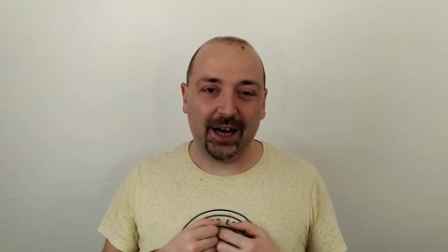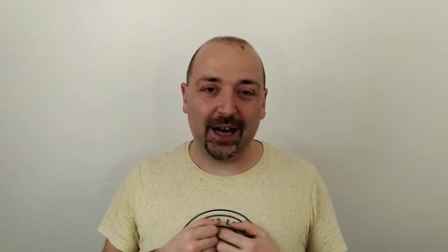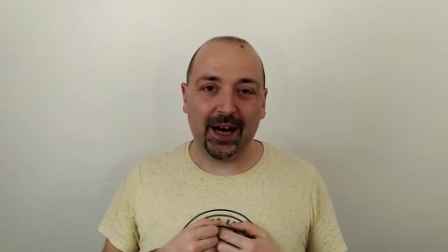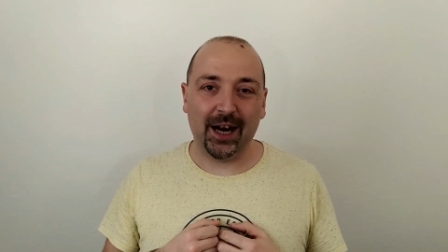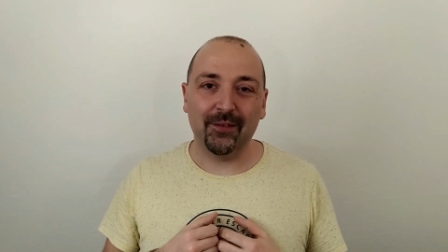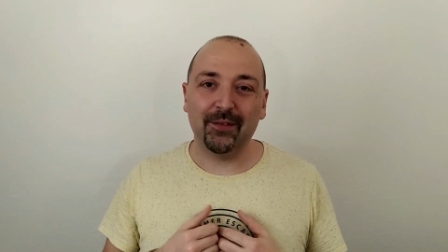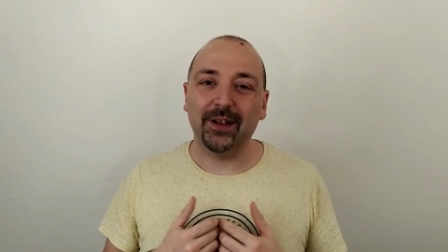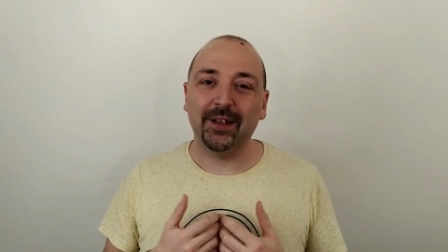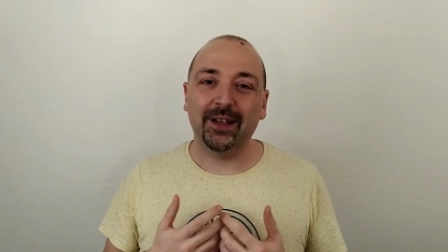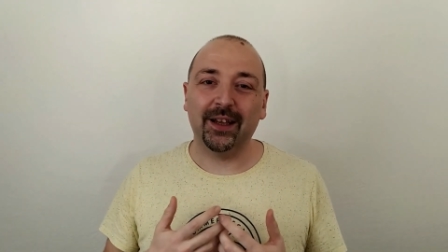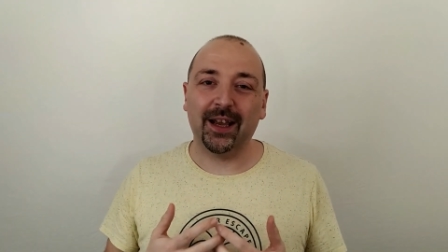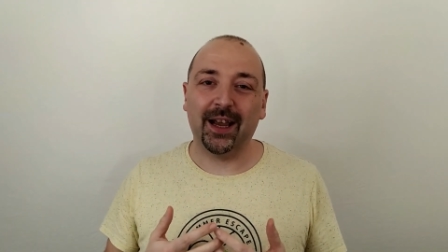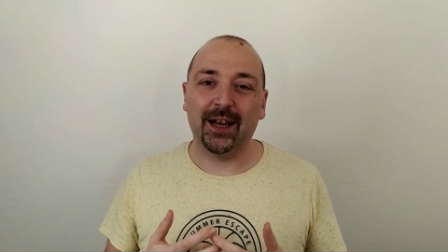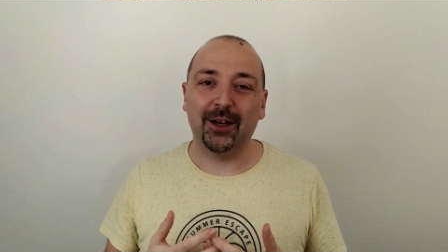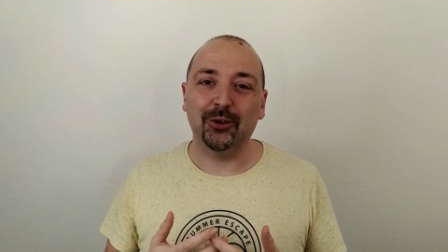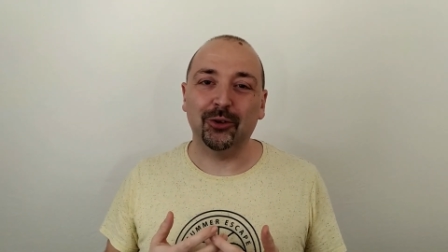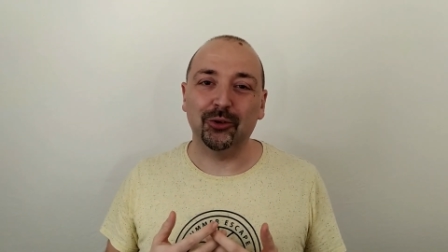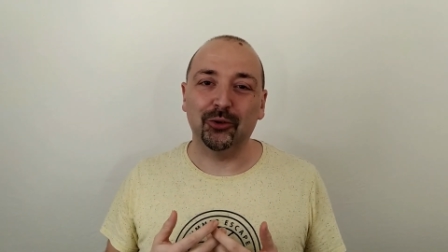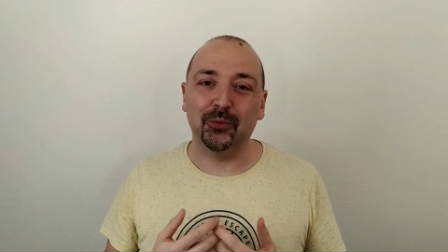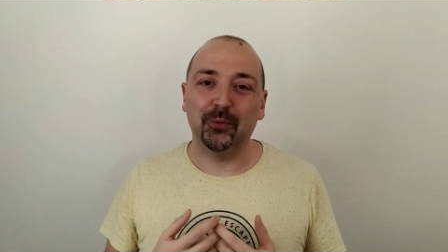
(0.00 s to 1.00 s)
Every day I
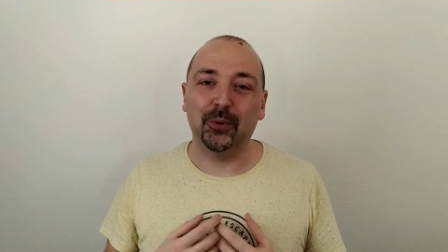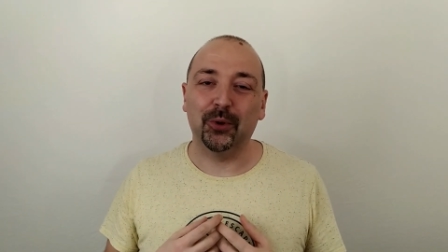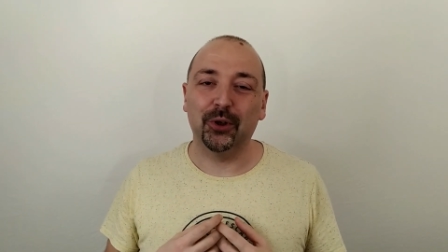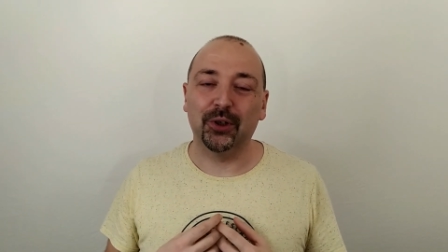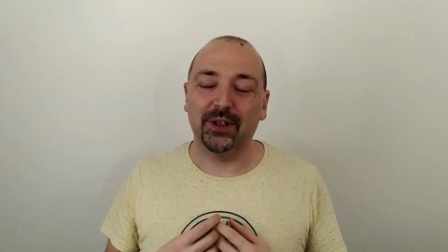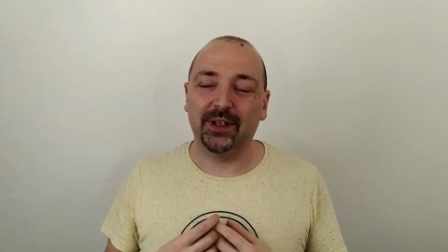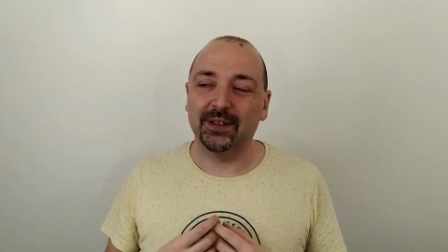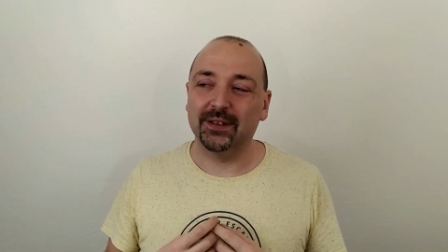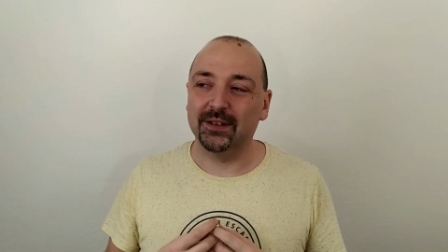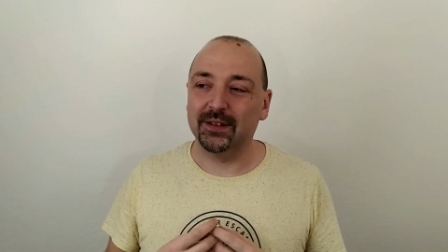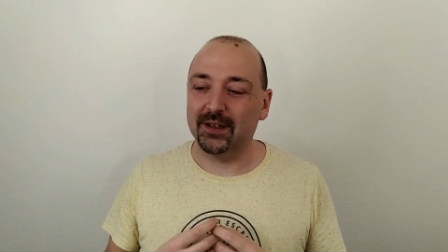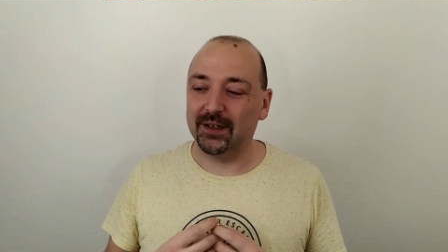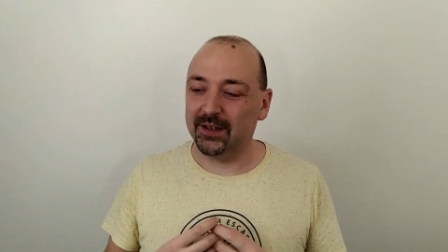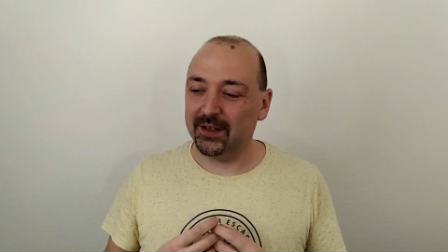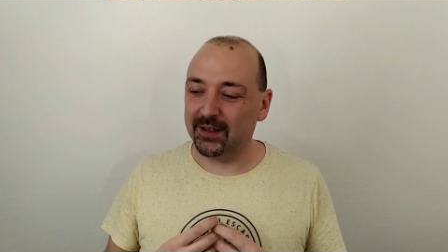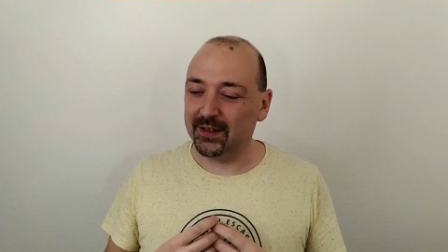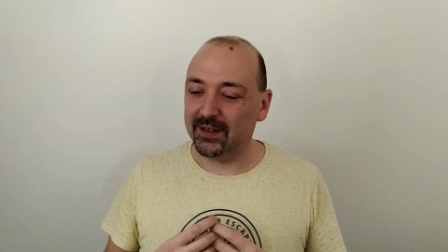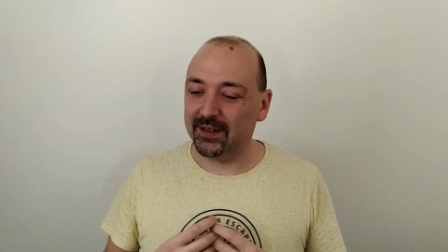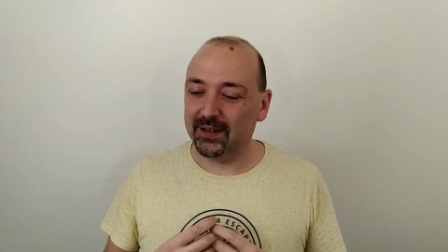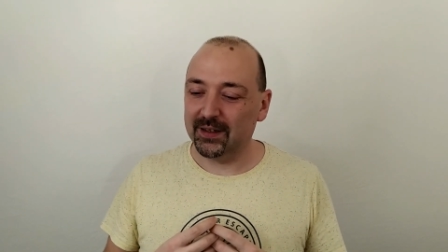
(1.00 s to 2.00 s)
go to work and,
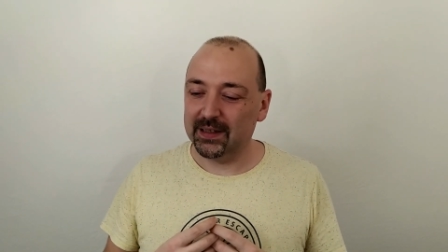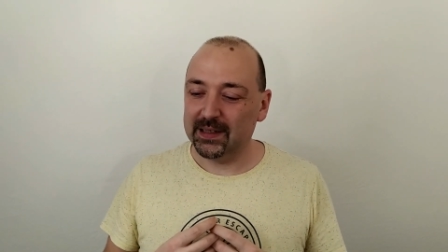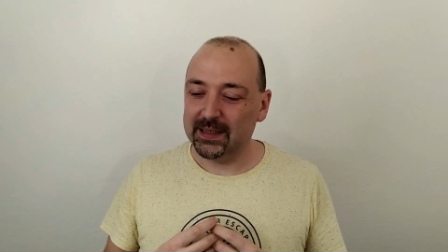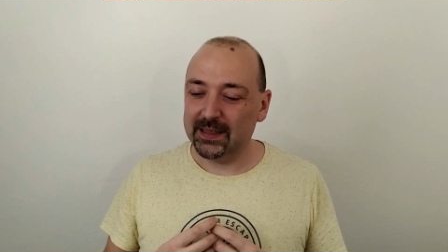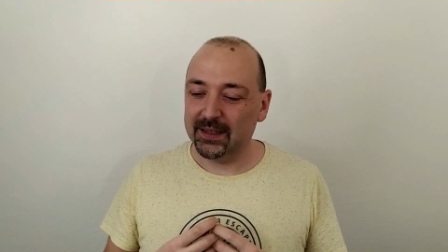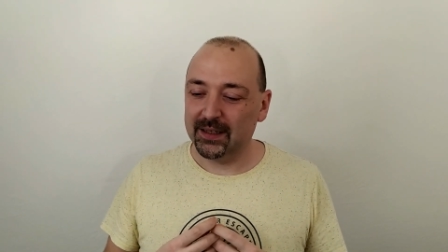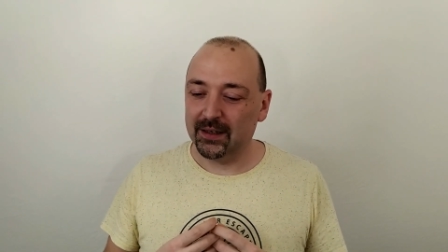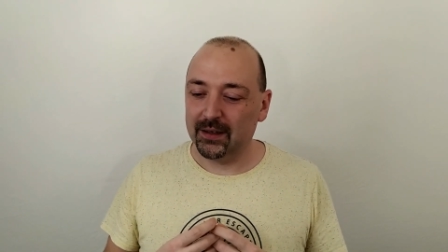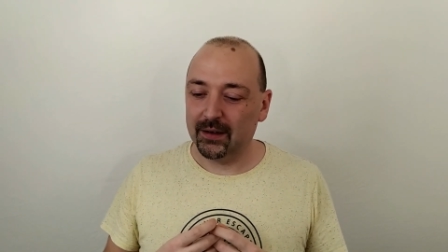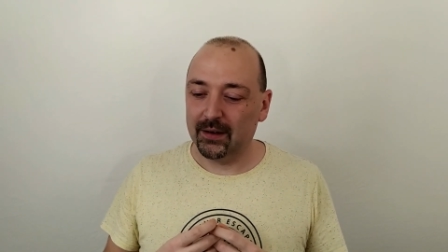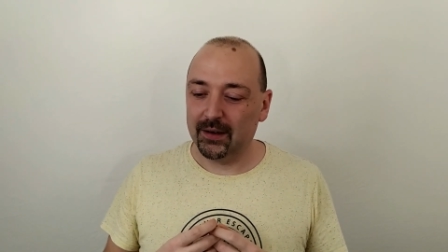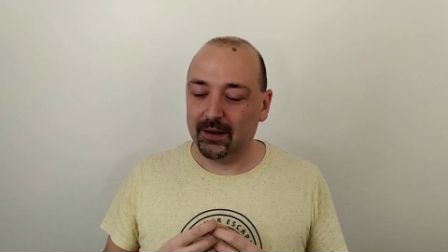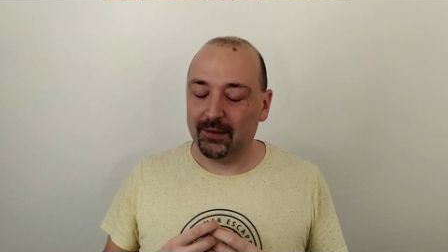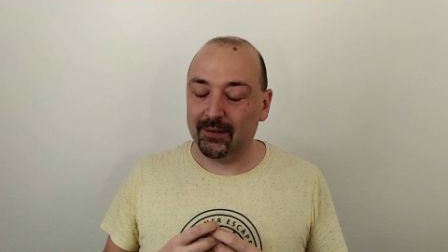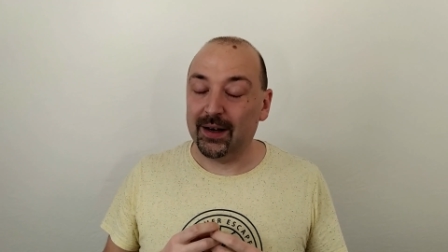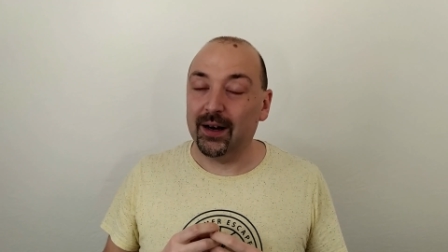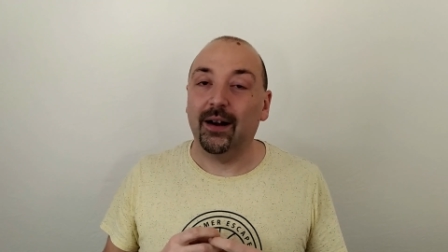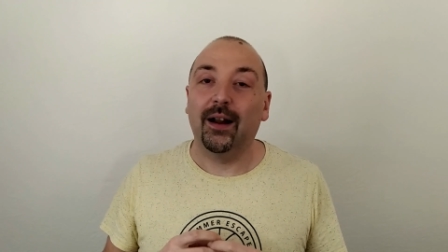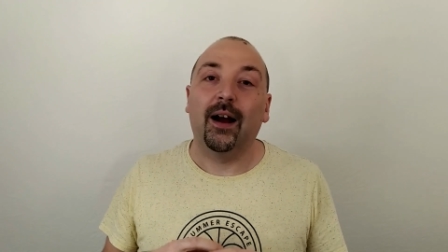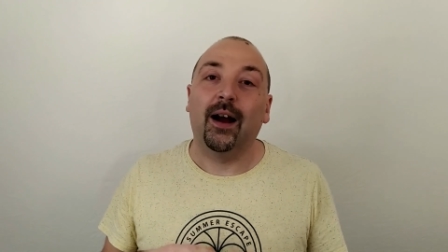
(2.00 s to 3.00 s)

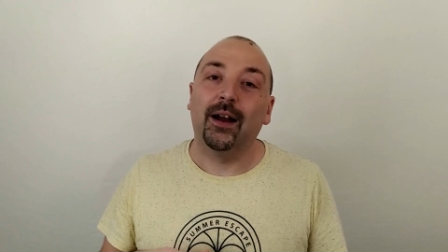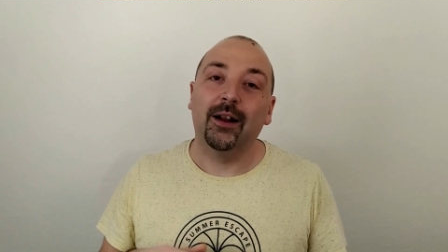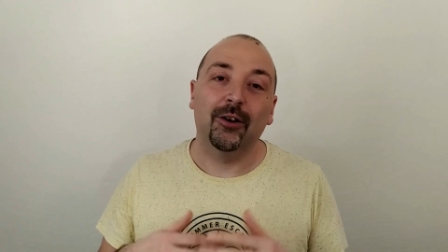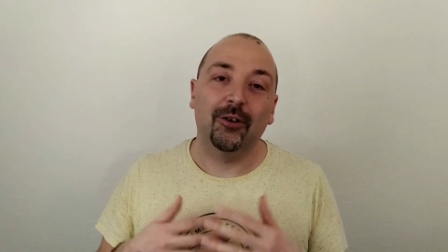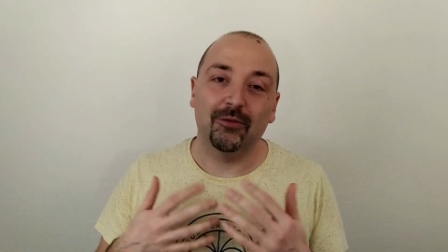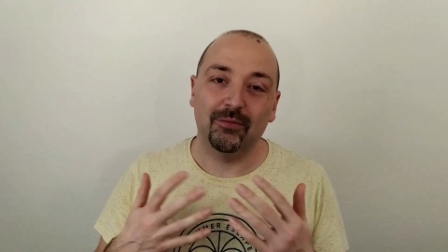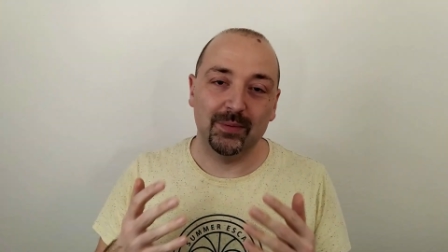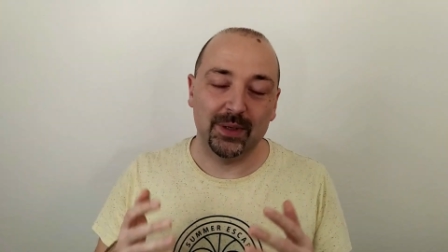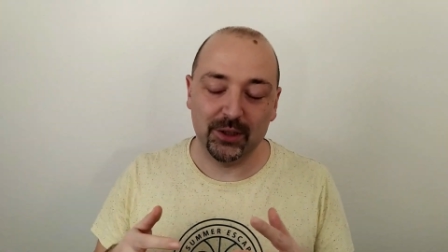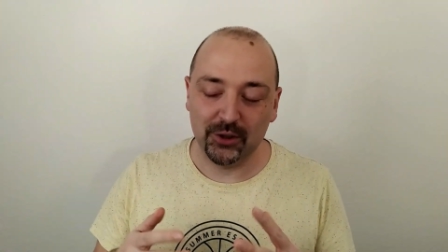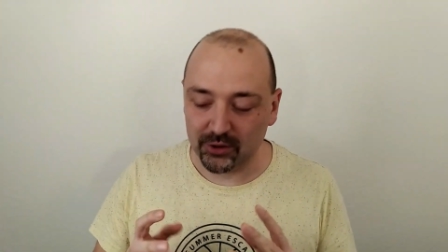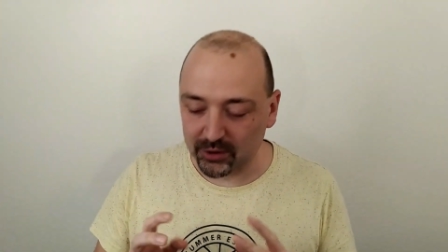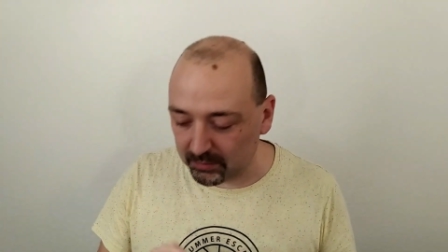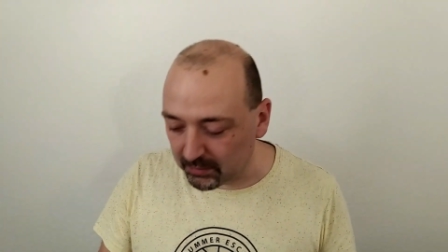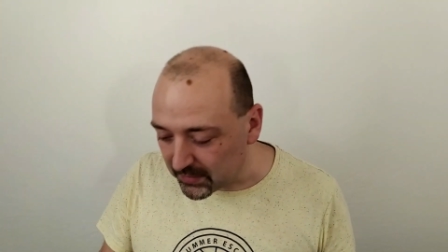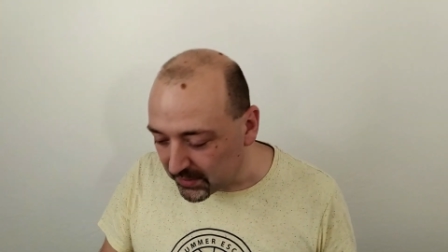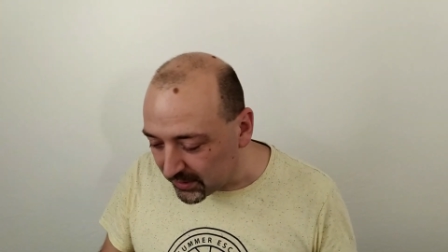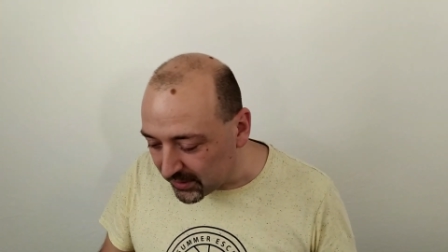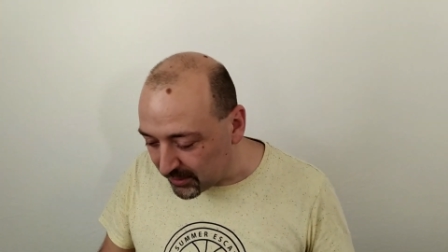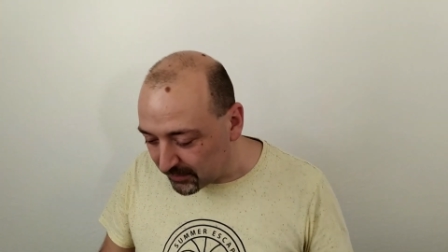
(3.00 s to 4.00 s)
I love my
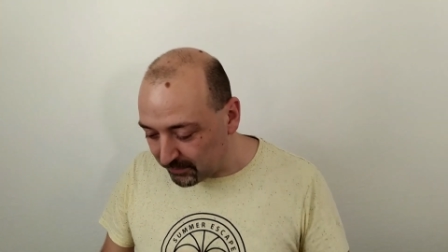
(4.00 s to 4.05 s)
job.